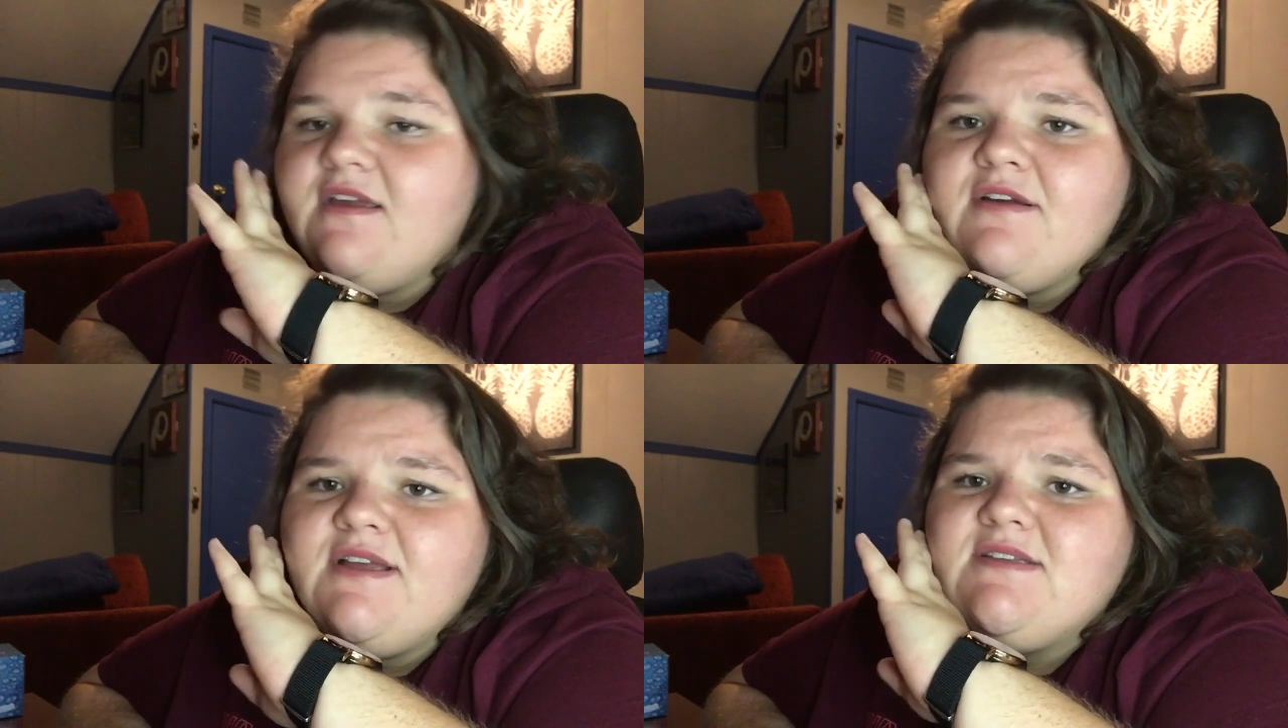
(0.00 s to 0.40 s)

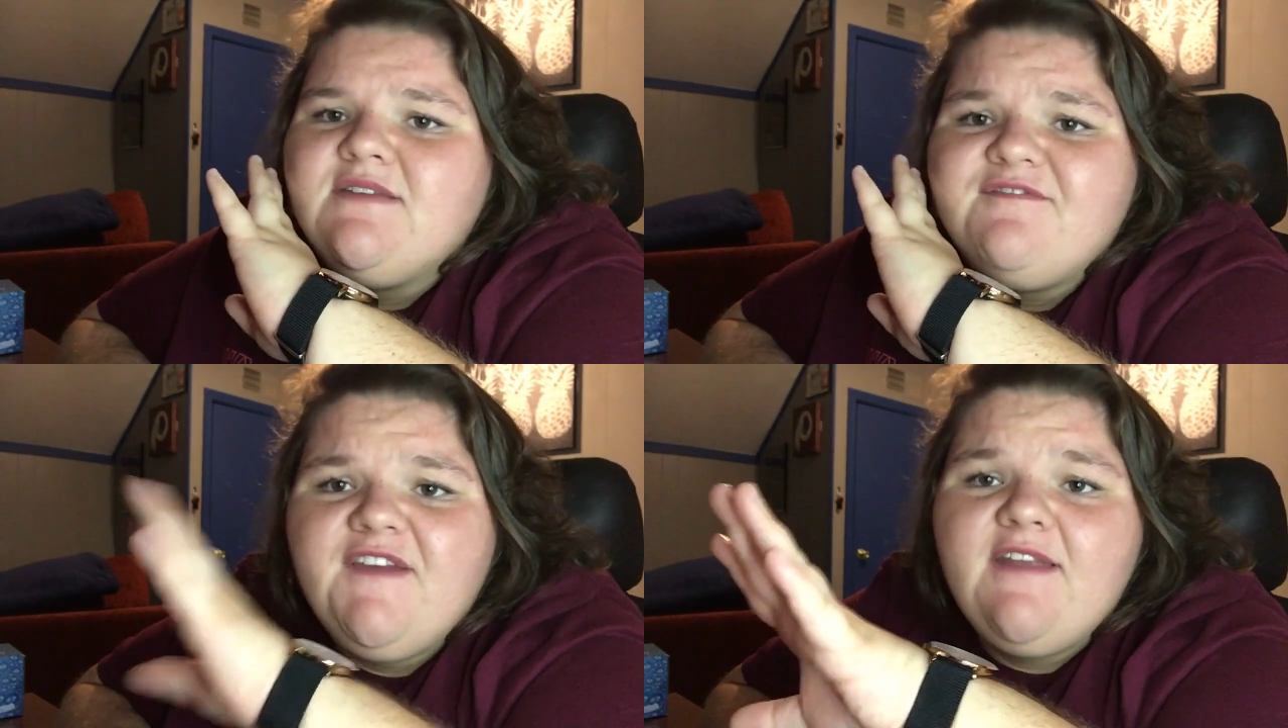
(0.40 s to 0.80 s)
theories
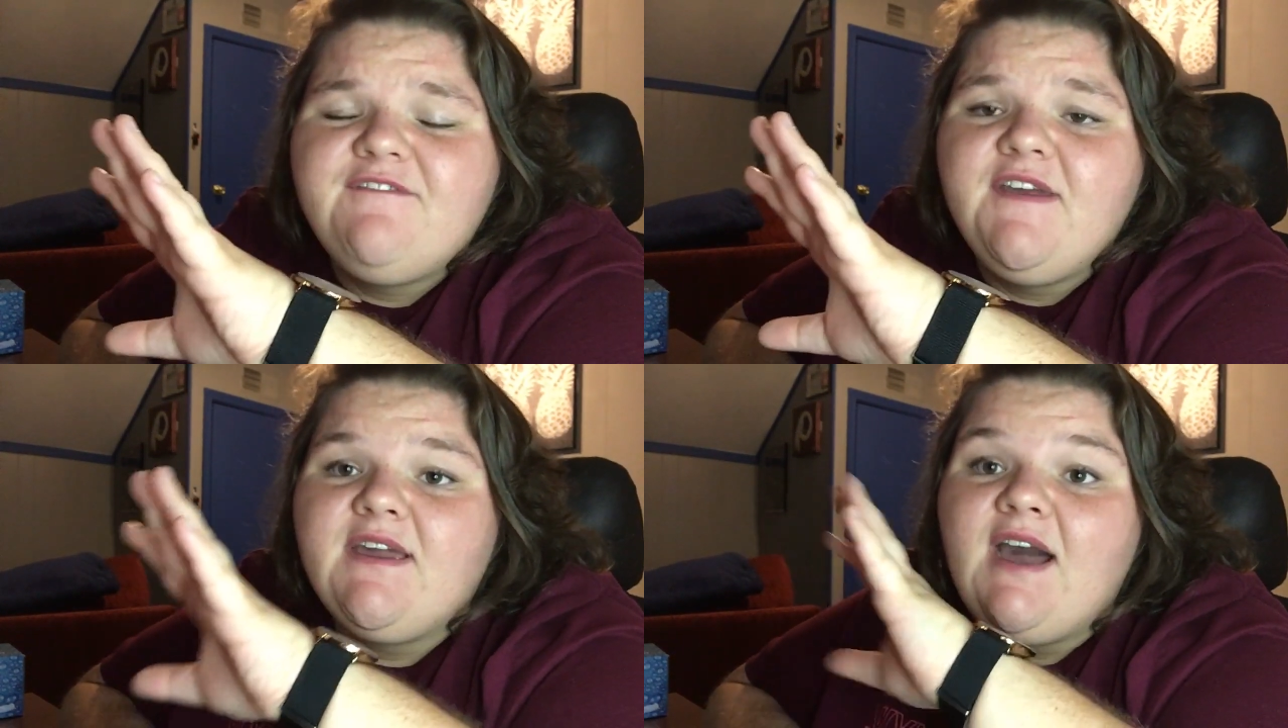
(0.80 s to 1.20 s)
and
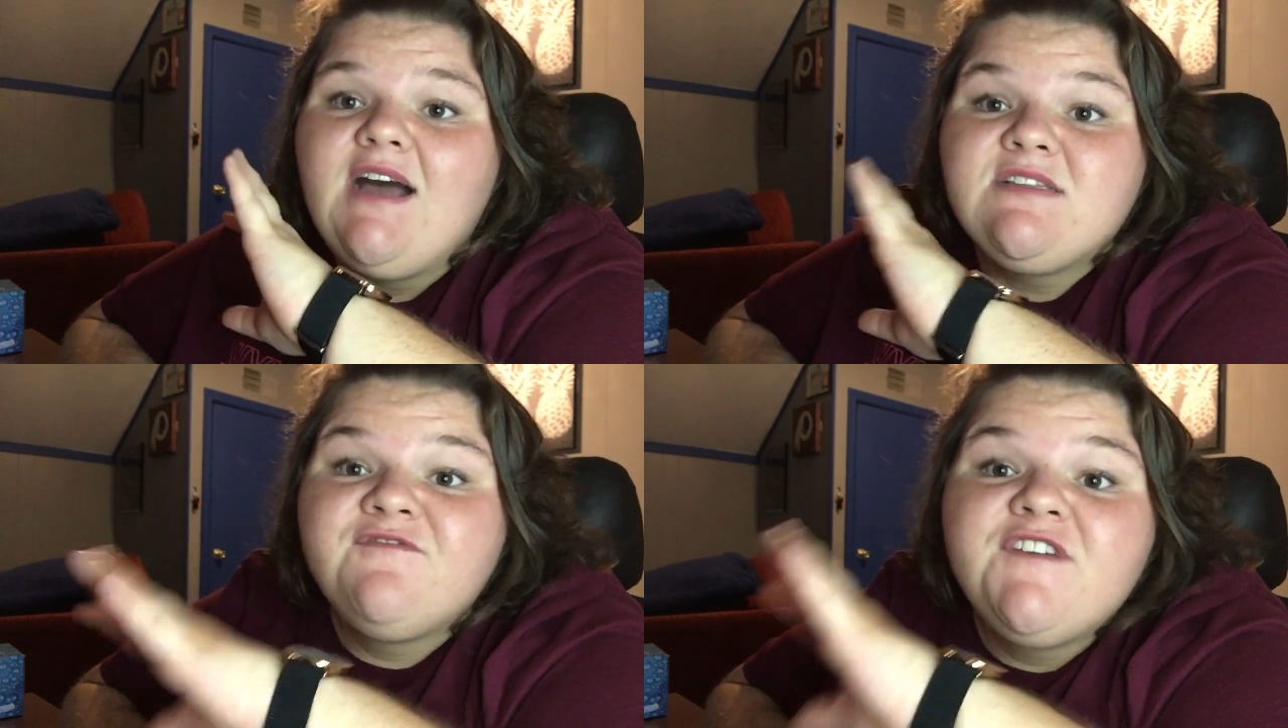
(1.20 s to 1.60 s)
fanfic
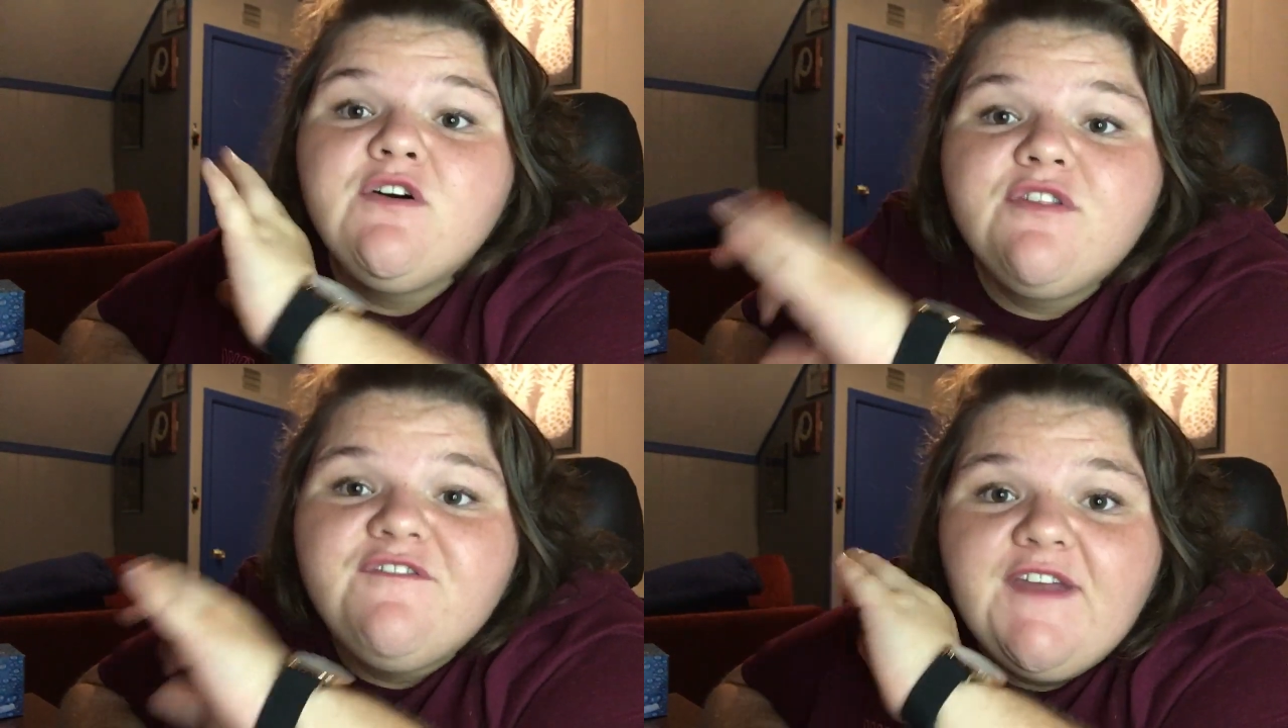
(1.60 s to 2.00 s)
guys
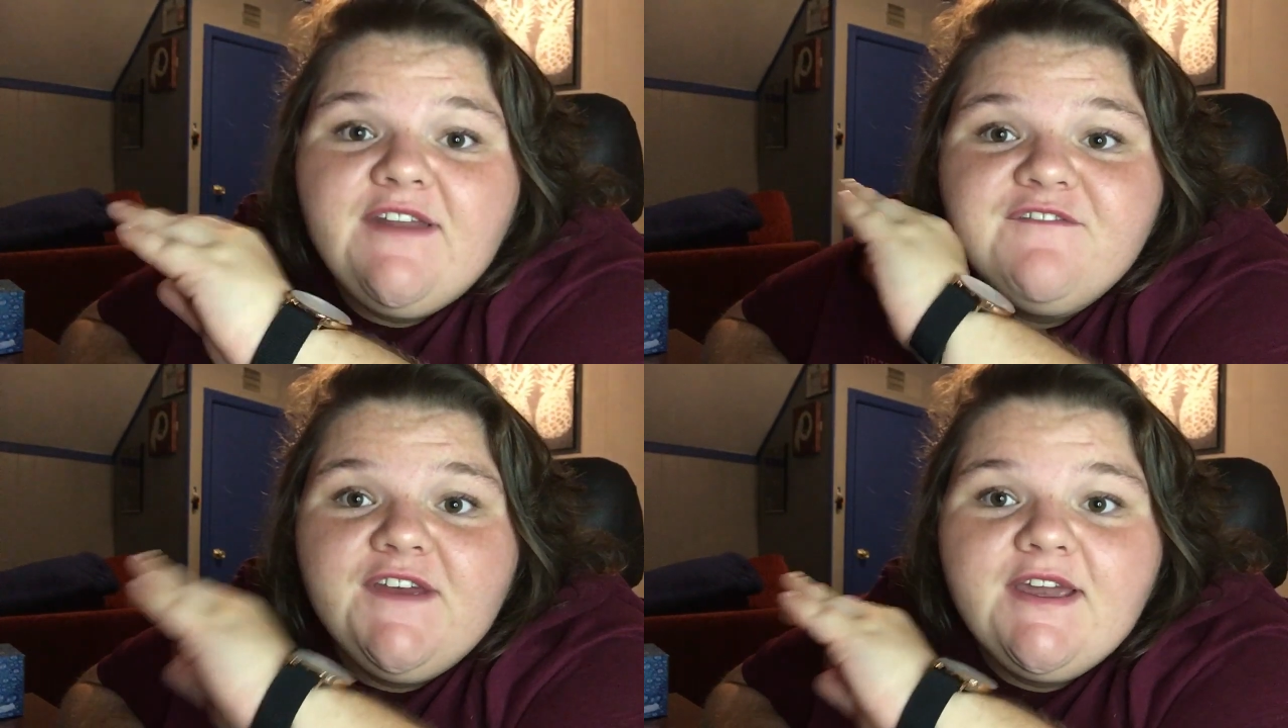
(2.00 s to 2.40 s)
fill the
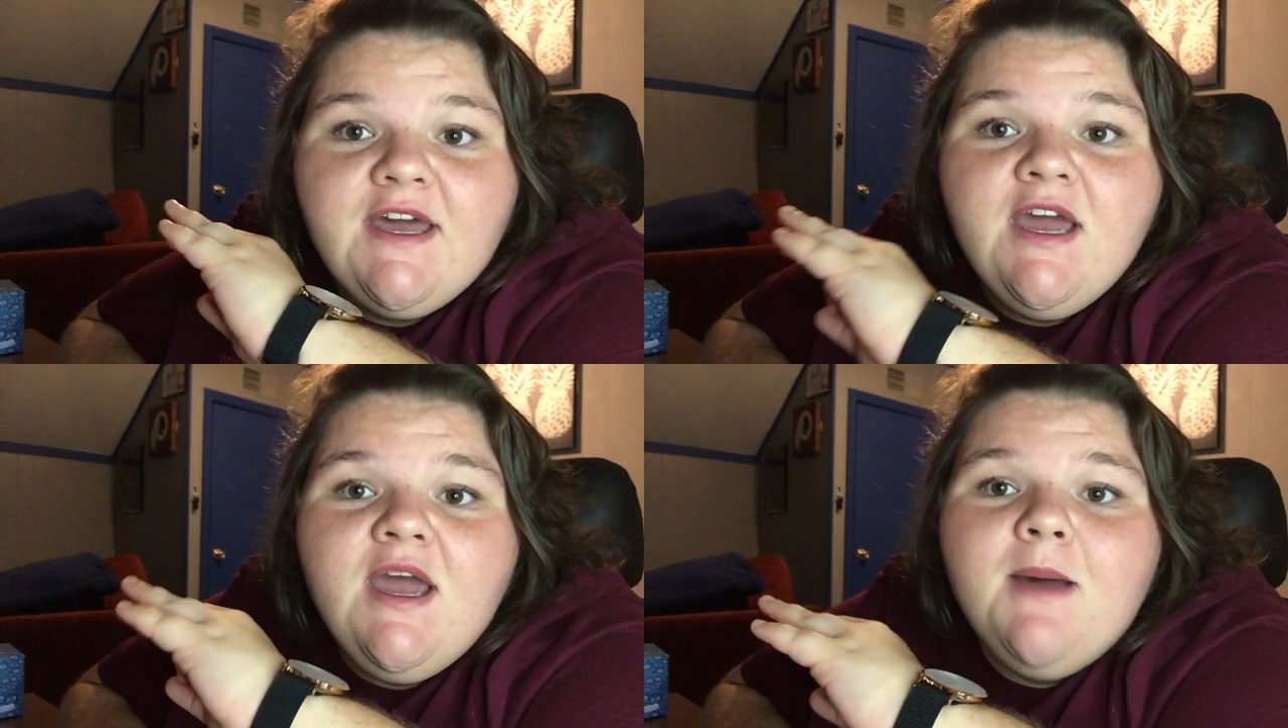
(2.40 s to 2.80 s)
fanfic